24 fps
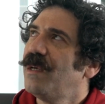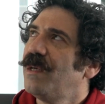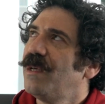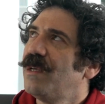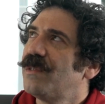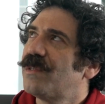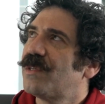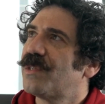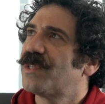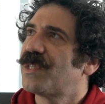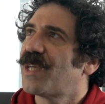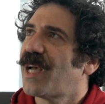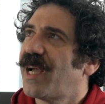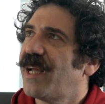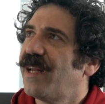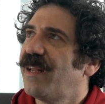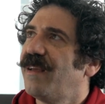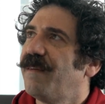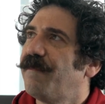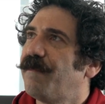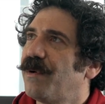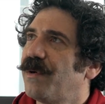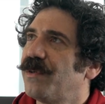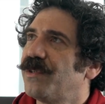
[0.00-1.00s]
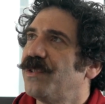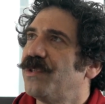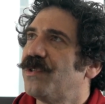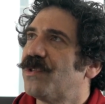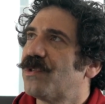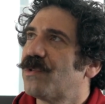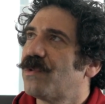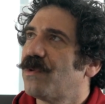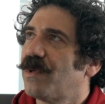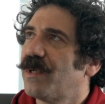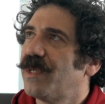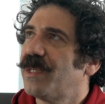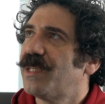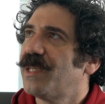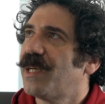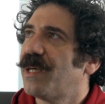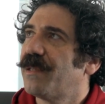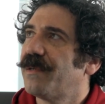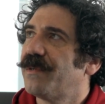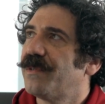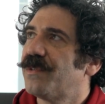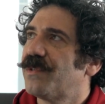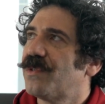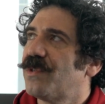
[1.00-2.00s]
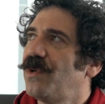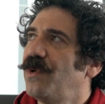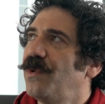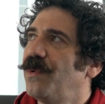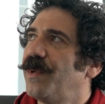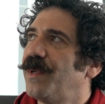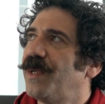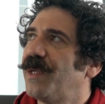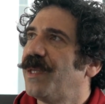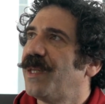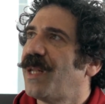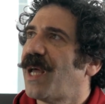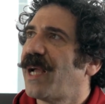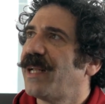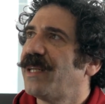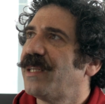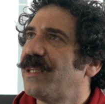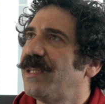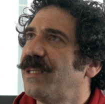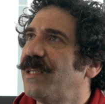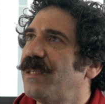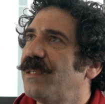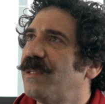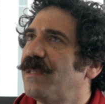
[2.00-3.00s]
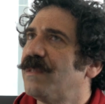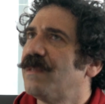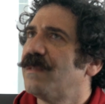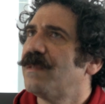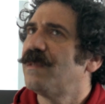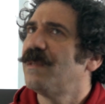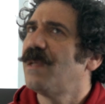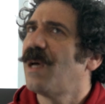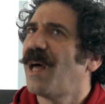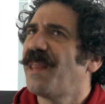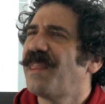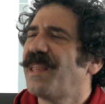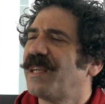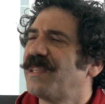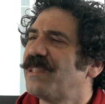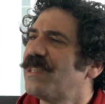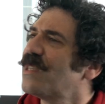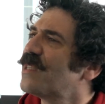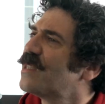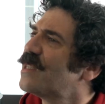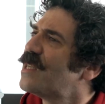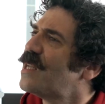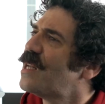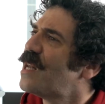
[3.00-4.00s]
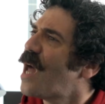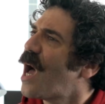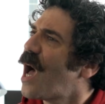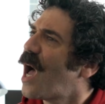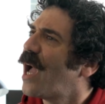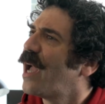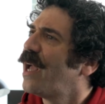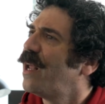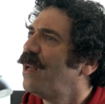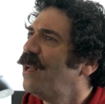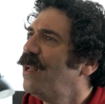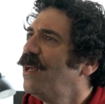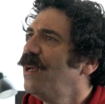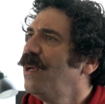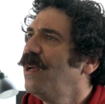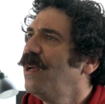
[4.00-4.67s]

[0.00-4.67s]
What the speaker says: Society of Persian Storytellers, who in 1969,